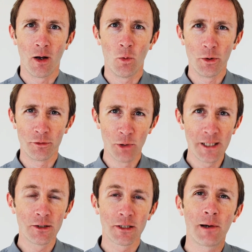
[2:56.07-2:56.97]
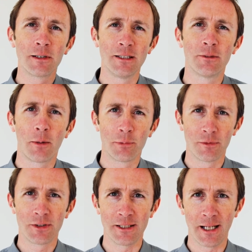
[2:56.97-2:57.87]
with really good guarantees about
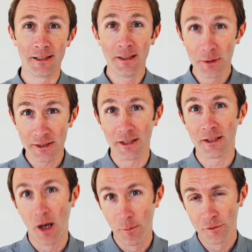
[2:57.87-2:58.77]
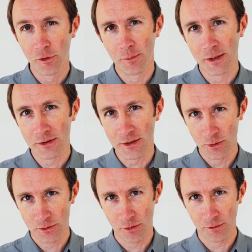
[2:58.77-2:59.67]
privacy and anonymity that come from this
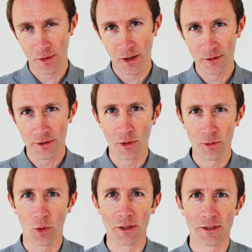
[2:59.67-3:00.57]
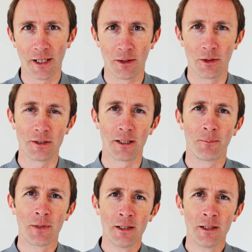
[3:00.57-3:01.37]
use of zero knowledge technology.